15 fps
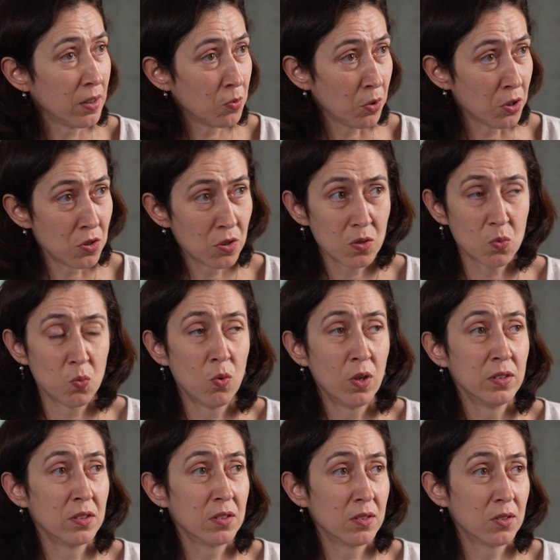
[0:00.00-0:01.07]
it. We just
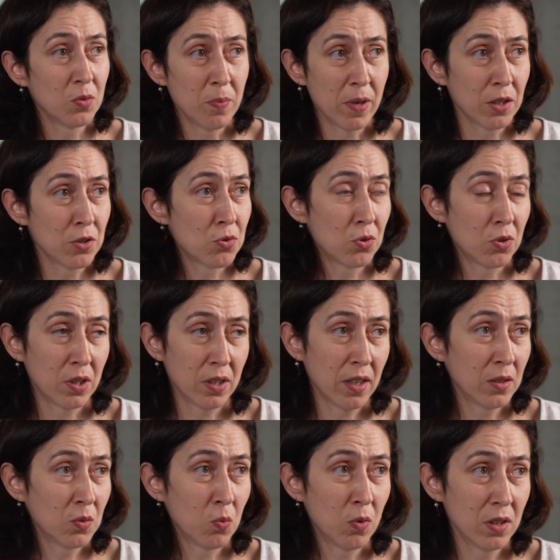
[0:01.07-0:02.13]
want to make sure
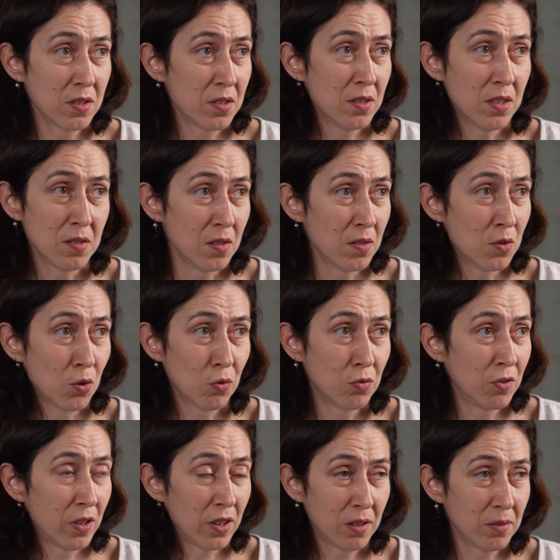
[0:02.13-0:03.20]
that once this is
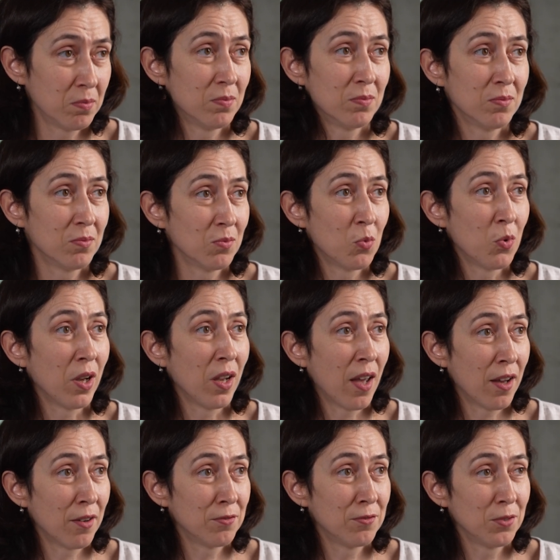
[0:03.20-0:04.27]
over, we
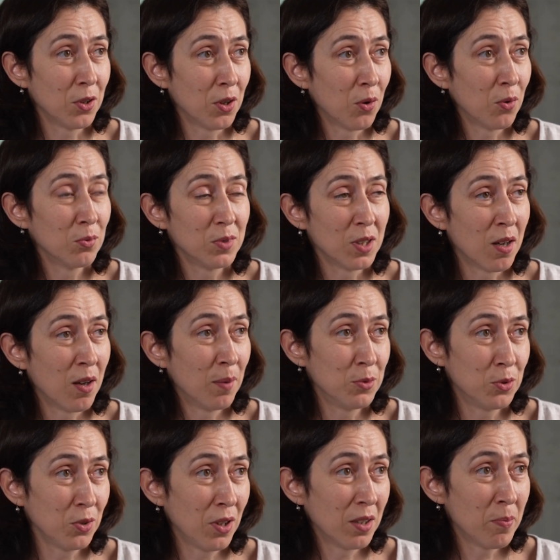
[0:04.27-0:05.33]
have the
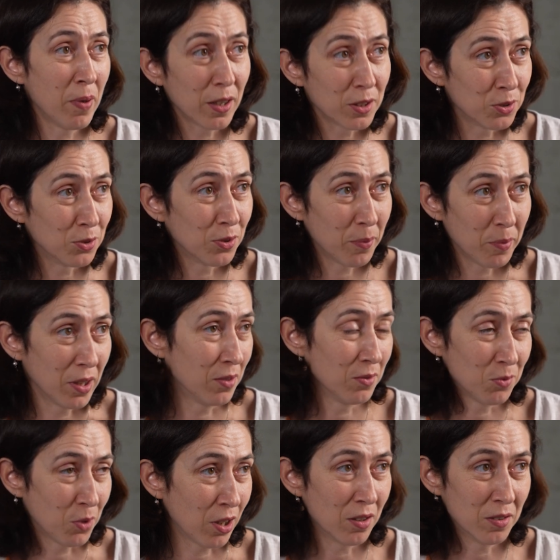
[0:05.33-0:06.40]
hub to get back to.
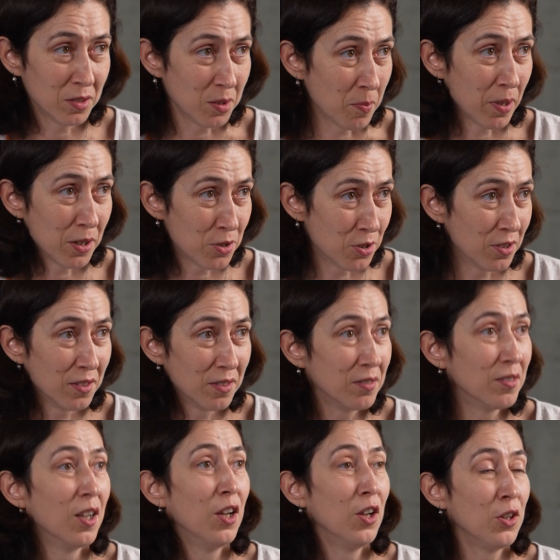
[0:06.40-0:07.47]
We can't
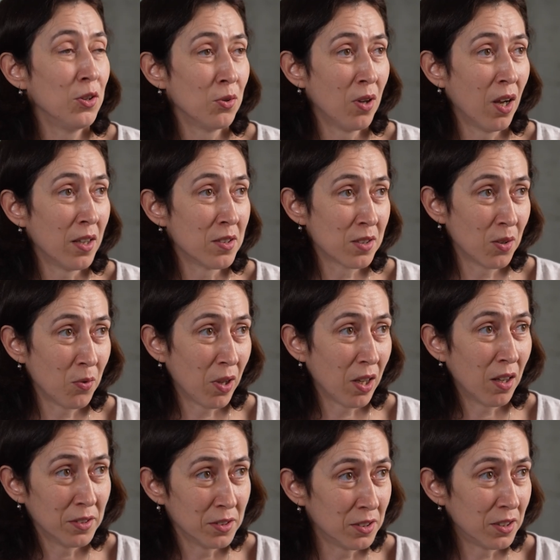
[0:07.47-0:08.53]
imagine you guys
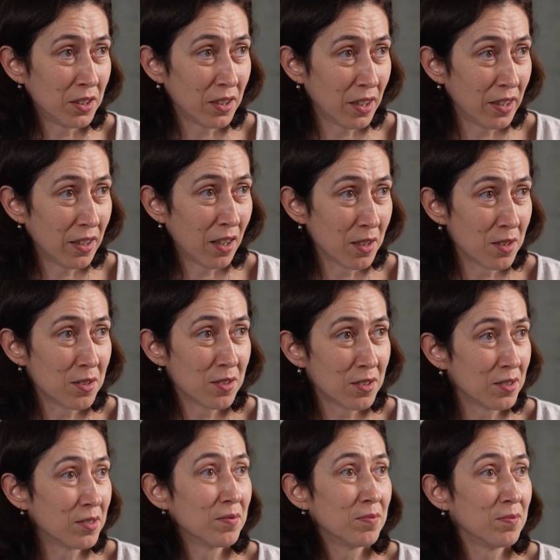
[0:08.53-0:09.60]
going under and
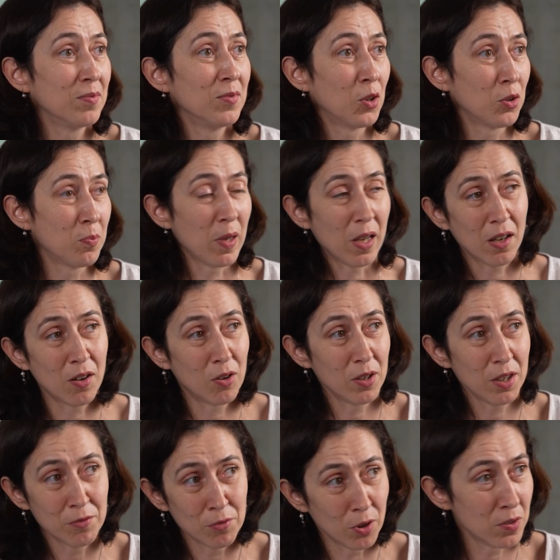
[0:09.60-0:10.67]
us not paying our
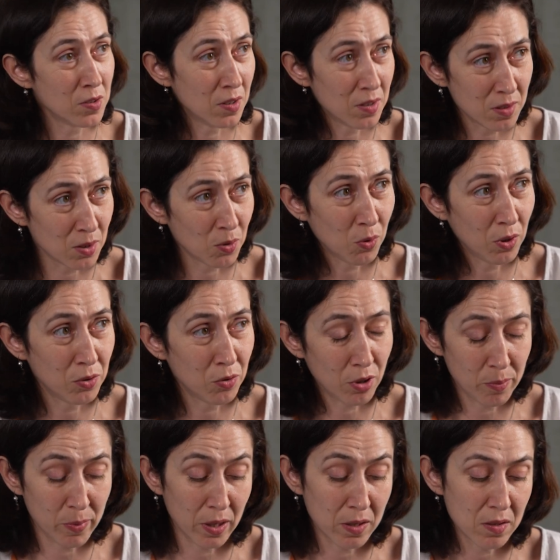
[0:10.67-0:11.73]
invoices, so we'll do
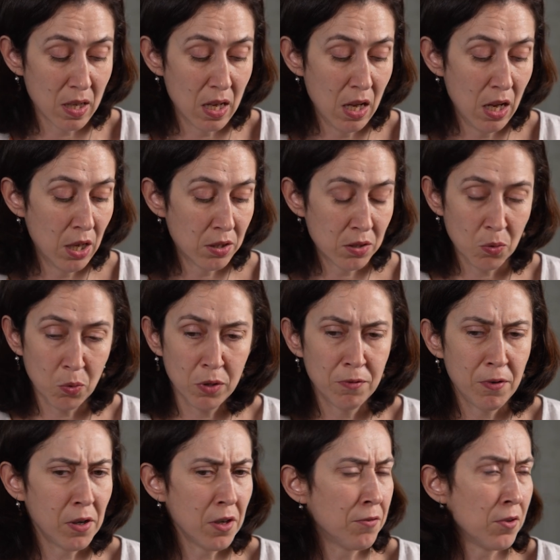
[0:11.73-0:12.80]
our best. So with
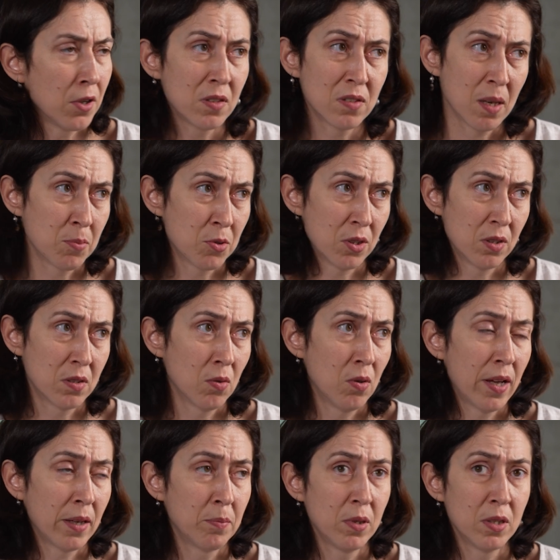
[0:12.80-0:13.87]
very few exceptions, so
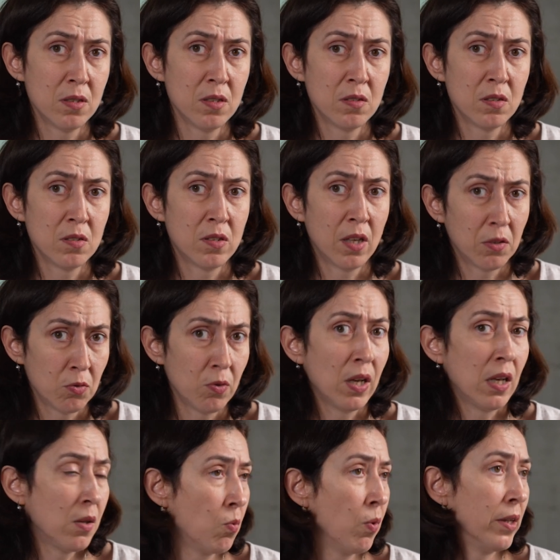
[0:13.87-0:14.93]
like businesses that
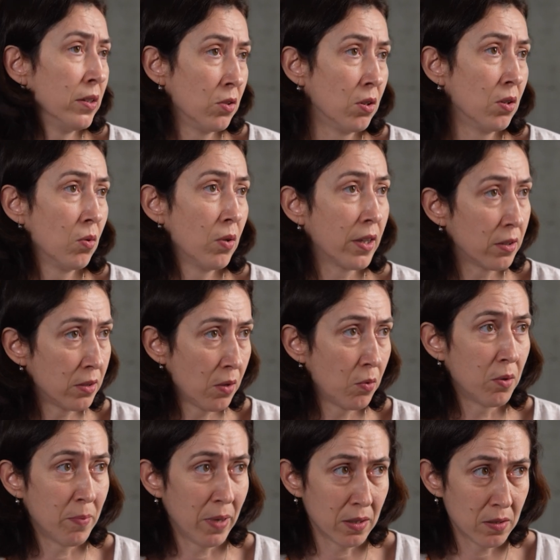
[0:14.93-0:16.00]
really went, like they
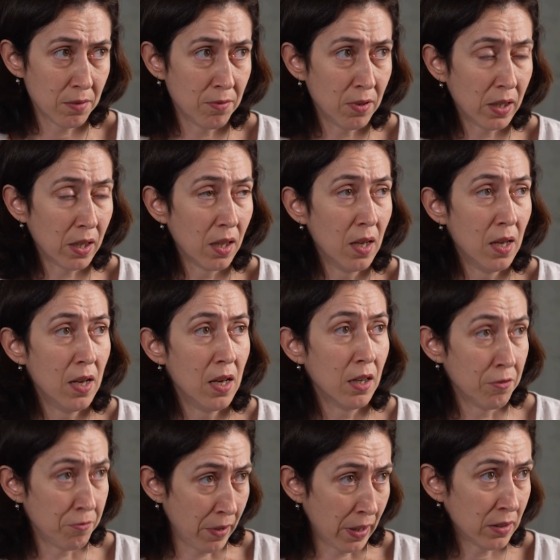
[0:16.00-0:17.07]
were massively
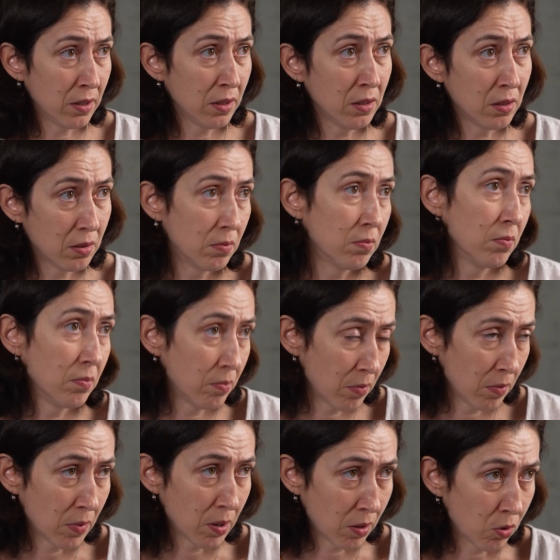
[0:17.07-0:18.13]
affected
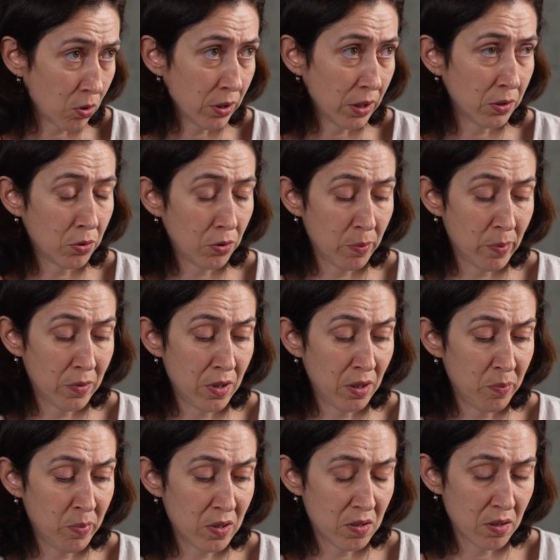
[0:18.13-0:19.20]
according to
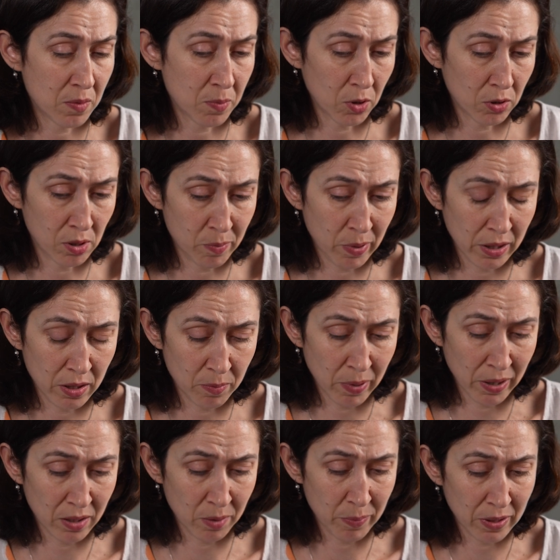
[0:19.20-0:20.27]
their business model by
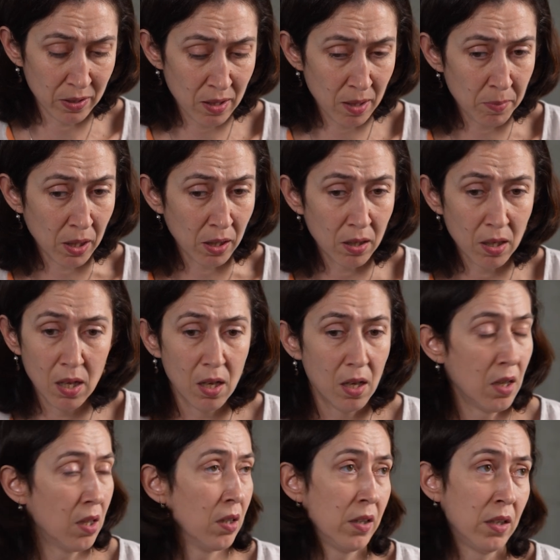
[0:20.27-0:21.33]
the pandemic.
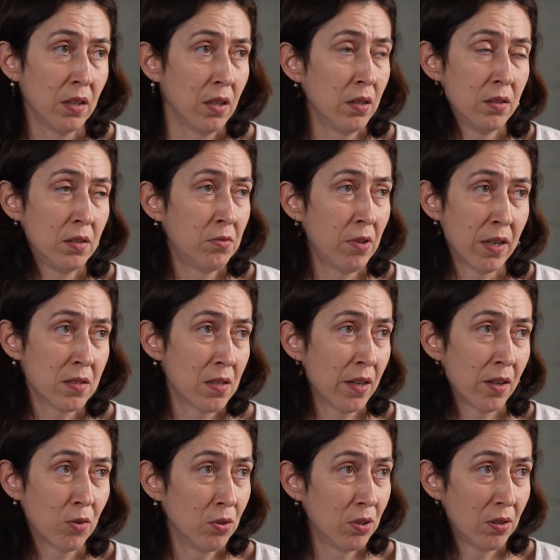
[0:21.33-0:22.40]
In the rest,
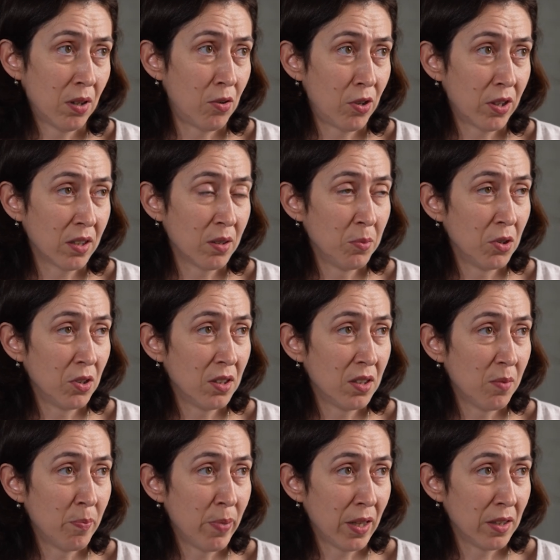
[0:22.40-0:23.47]
like all our
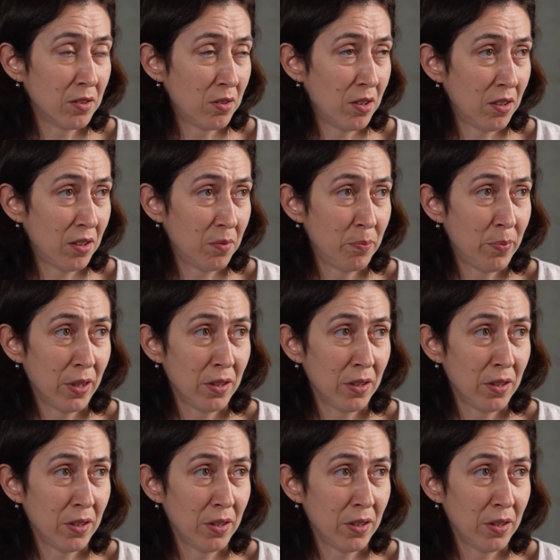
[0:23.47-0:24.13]
community paid their